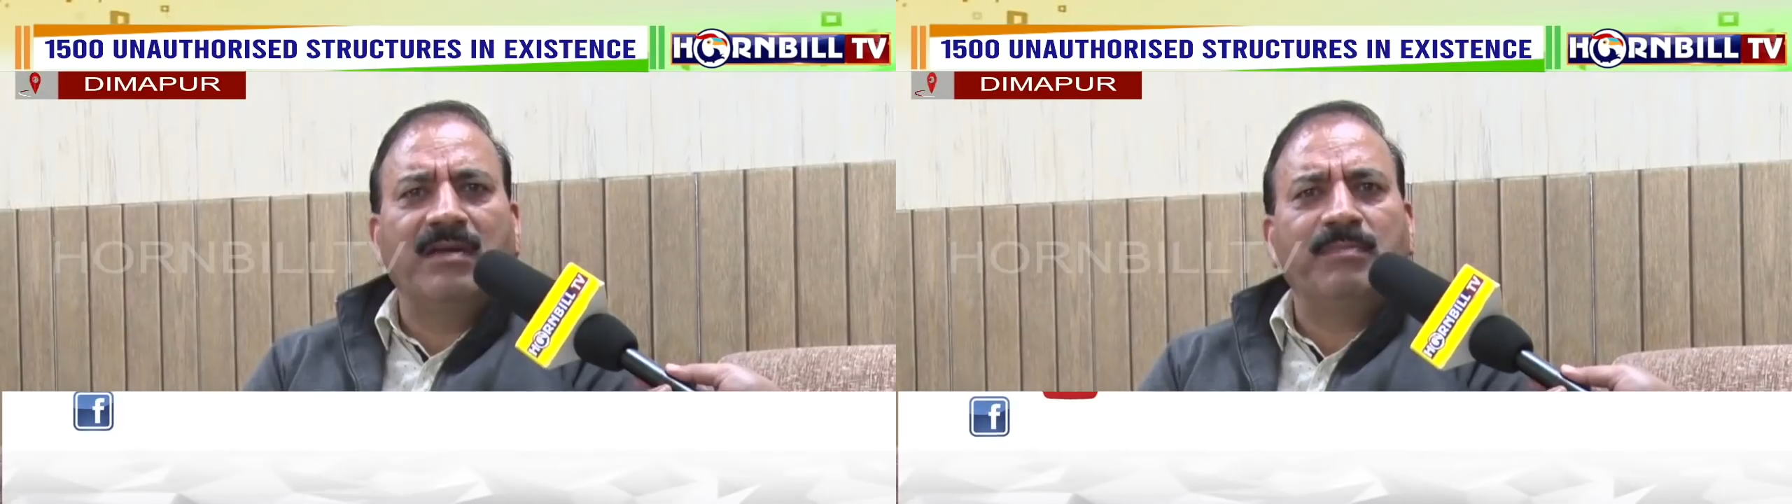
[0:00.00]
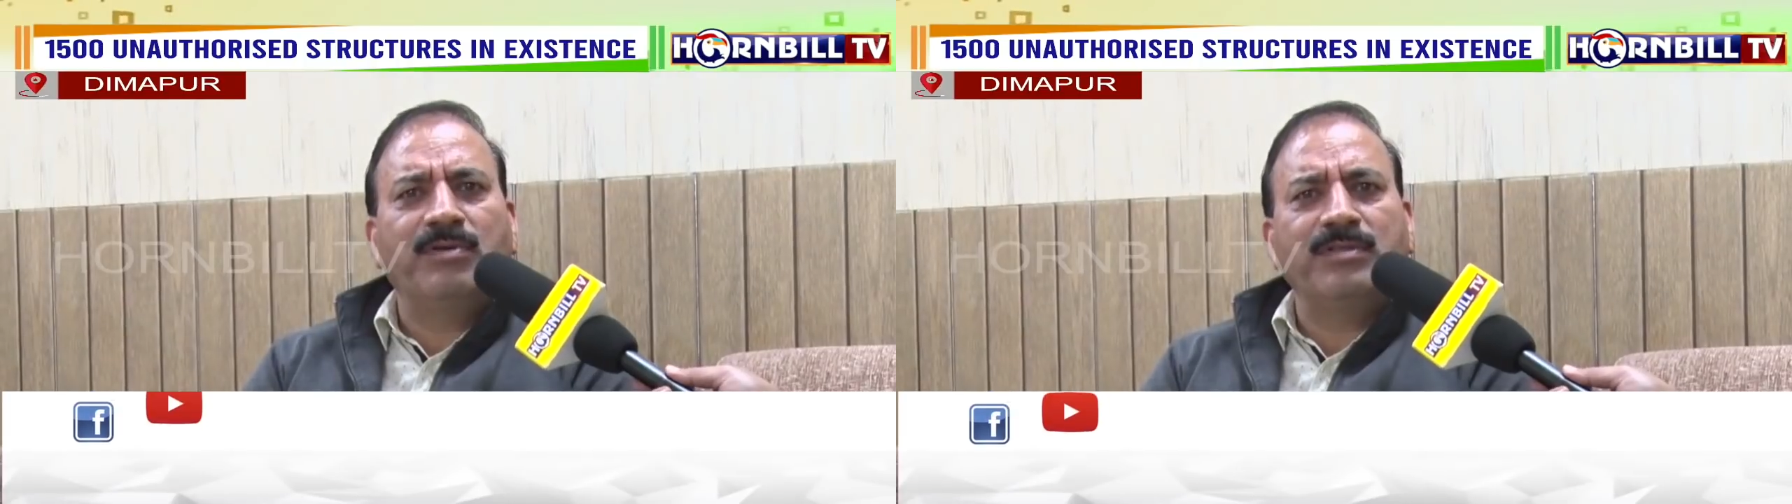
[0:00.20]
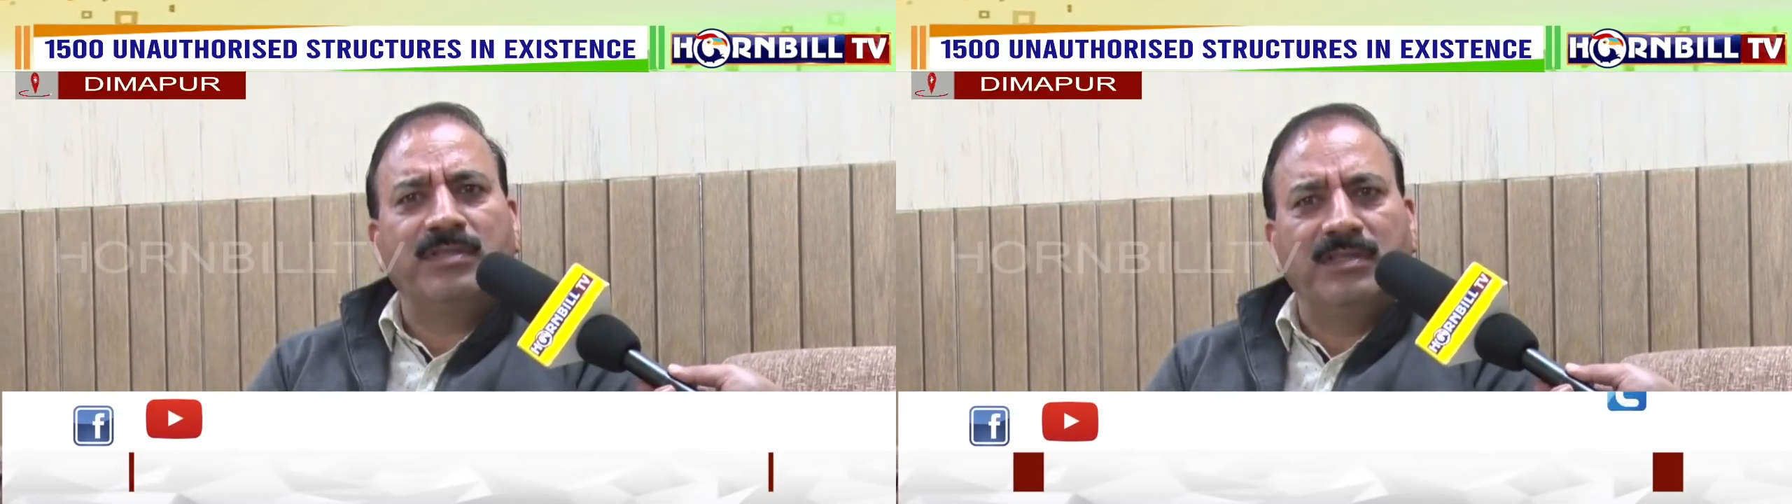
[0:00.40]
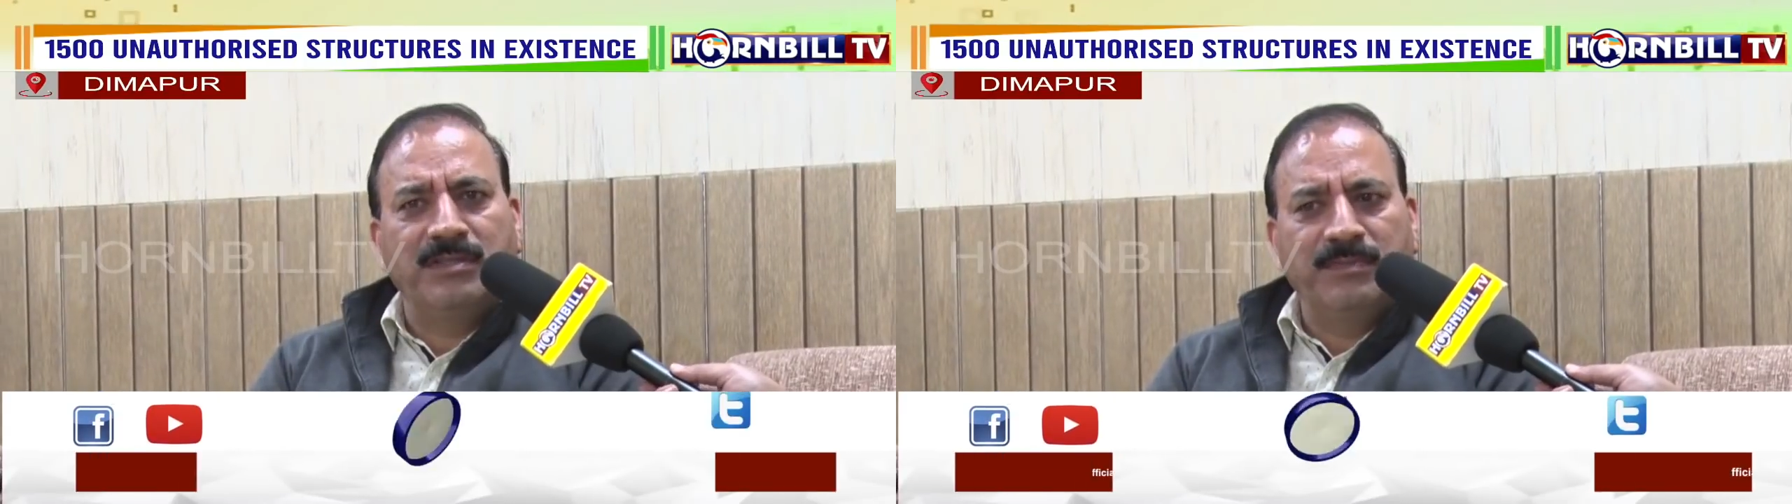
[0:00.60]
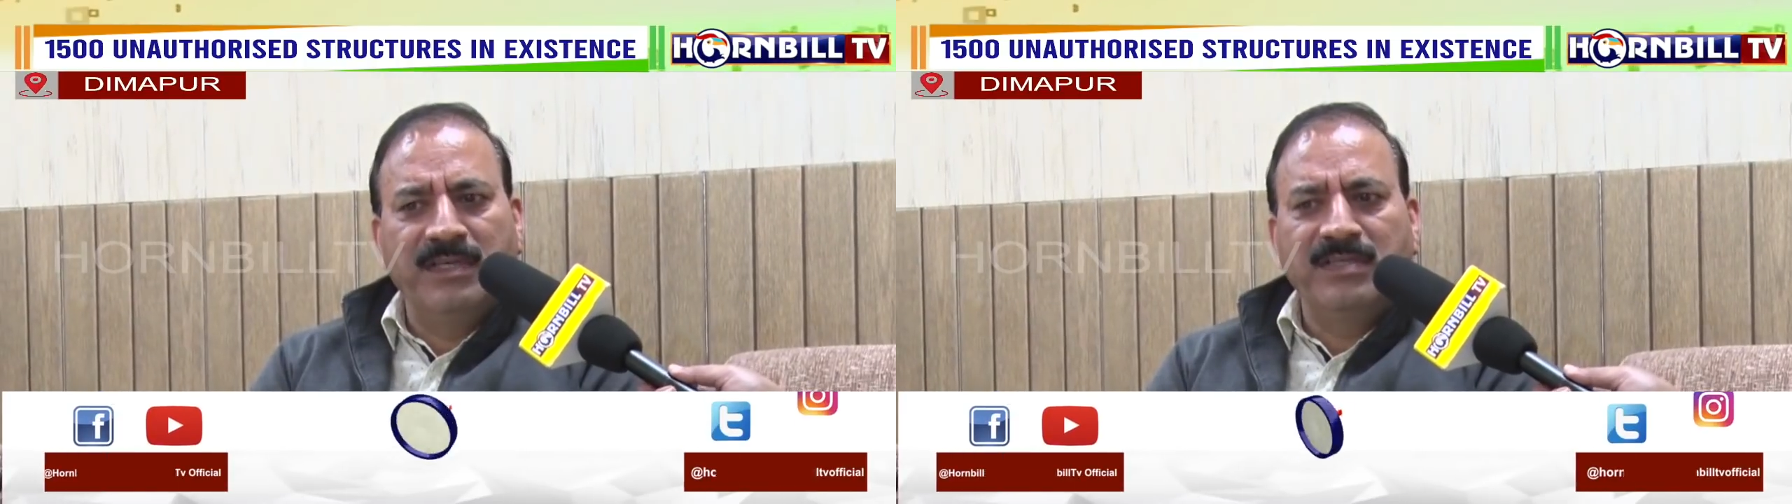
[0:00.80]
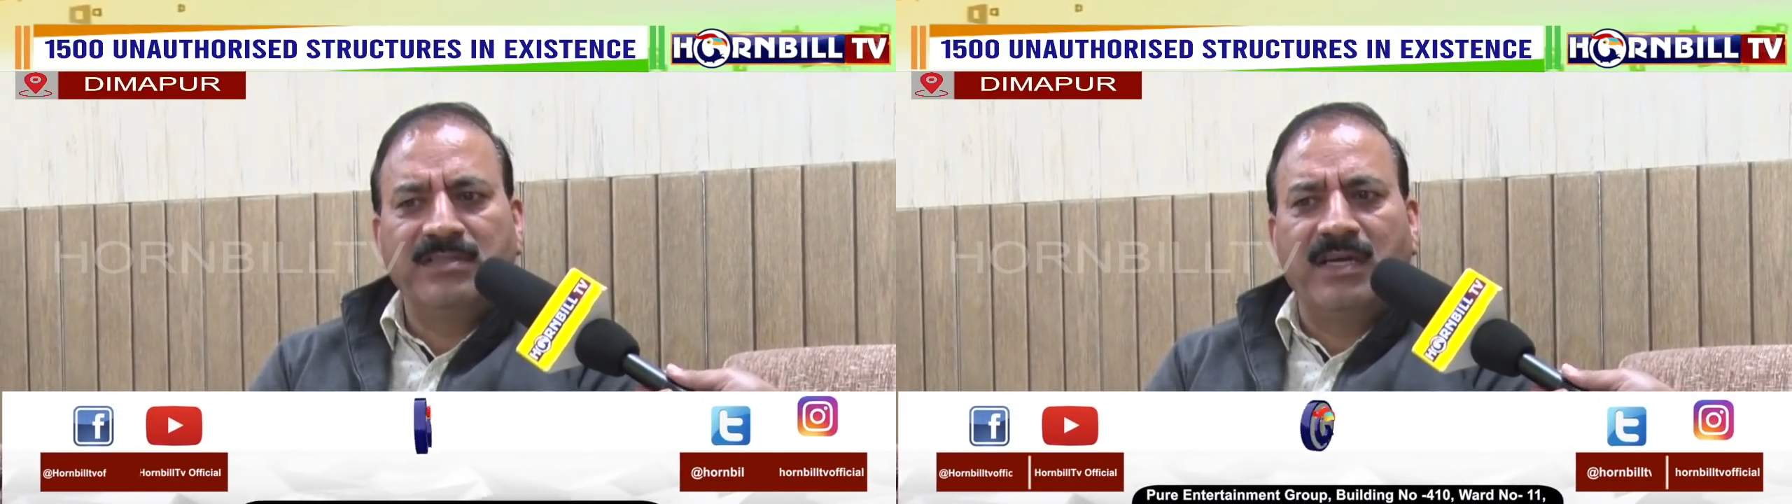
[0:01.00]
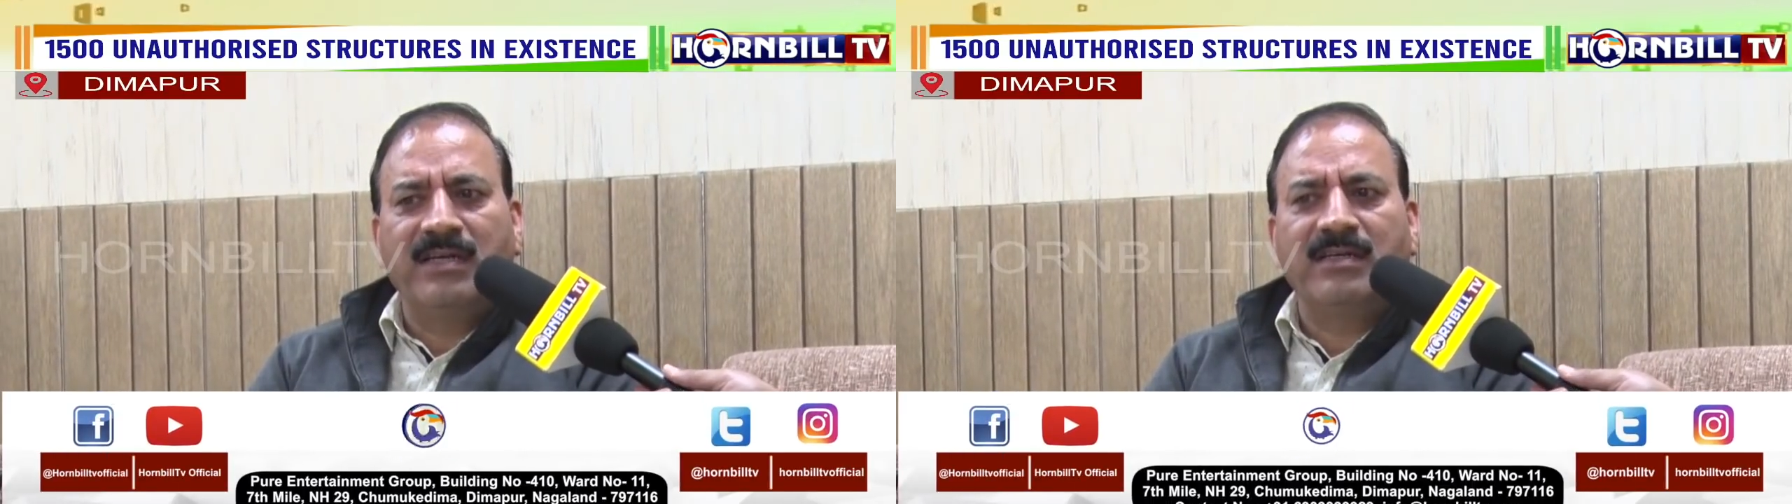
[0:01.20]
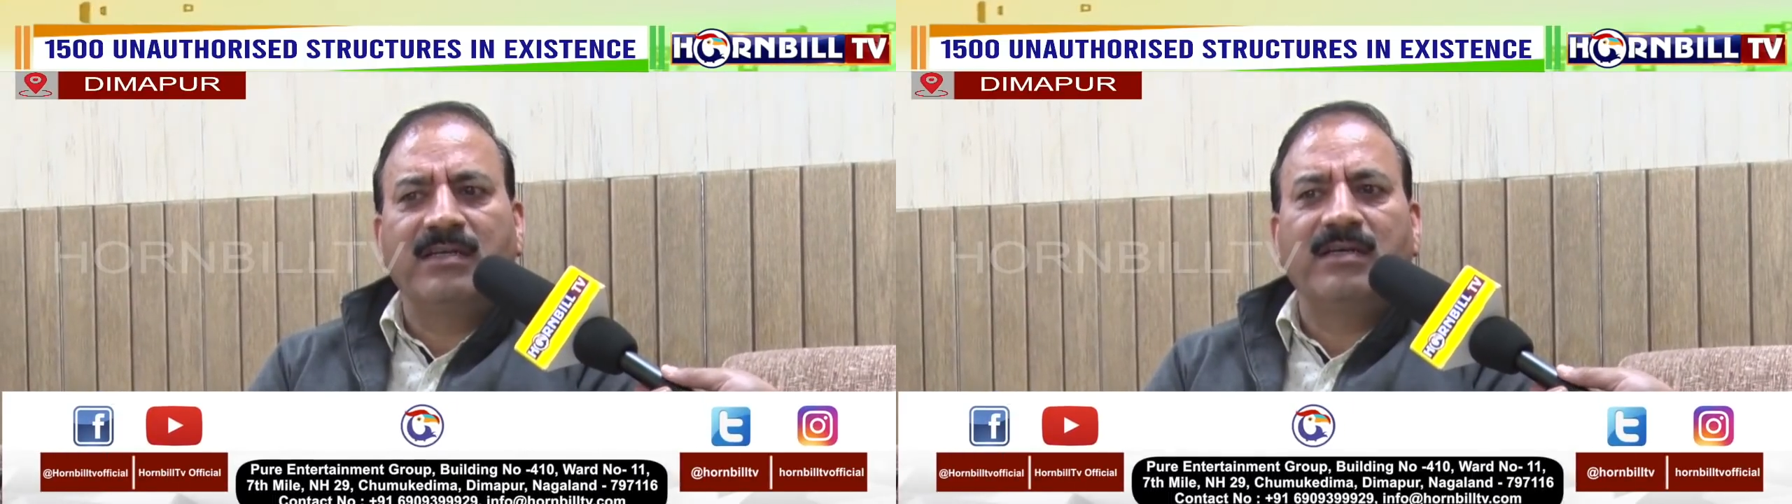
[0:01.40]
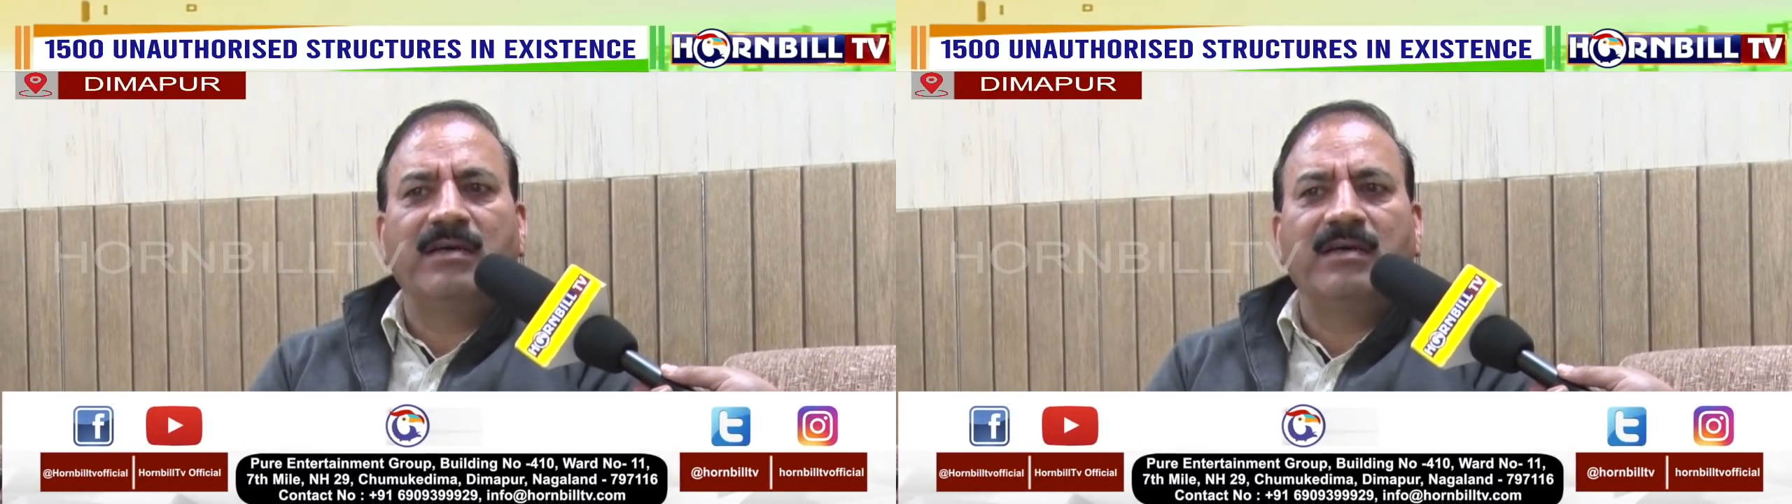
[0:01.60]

uh, reports, it is being checked